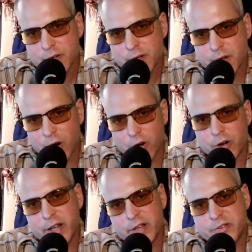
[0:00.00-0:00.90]
earn
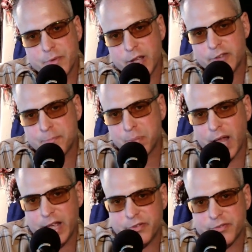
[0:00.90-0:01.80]
his
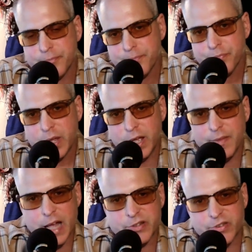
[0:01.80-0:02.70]
place in
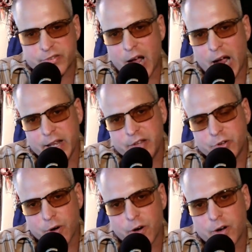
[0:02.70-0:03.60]
that society,
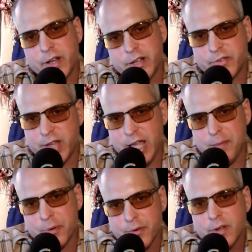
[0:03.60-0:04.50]
to earn his
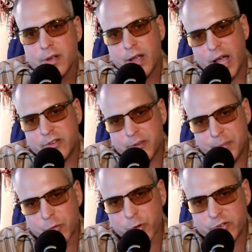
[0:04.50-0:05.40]
keep, and to
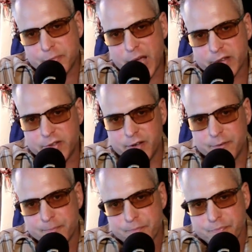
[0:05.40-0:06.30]
be respected
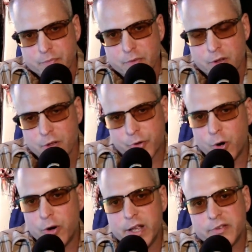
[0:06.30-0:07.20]

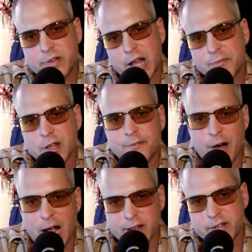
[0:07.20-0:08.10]
through his level of
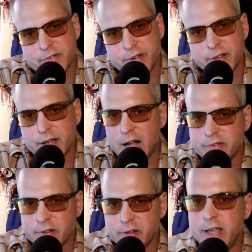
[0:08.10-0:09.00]
violence and
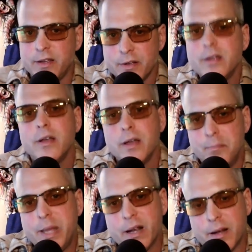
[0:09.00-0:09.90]
constantly
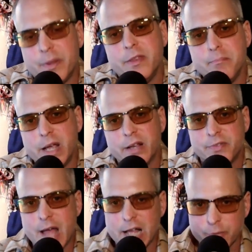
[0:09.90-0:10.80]
being up in the mix.
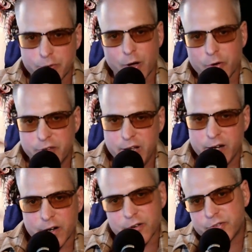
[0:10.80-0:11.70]
That's what those
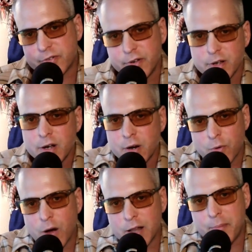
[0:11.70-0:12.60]
ears were
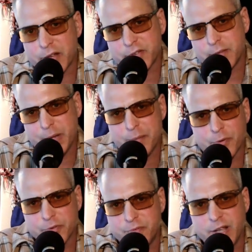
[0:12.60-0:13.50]
all about. Some
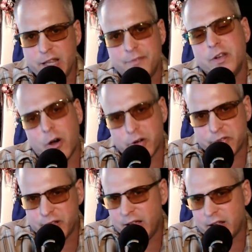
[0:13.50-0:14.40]
people didn't even notice
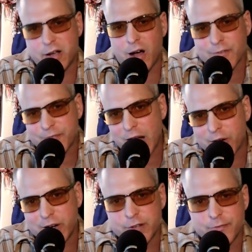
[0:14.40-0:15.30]
that he had cauliflower
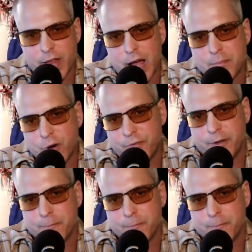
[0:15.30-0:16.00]
ears for that movie.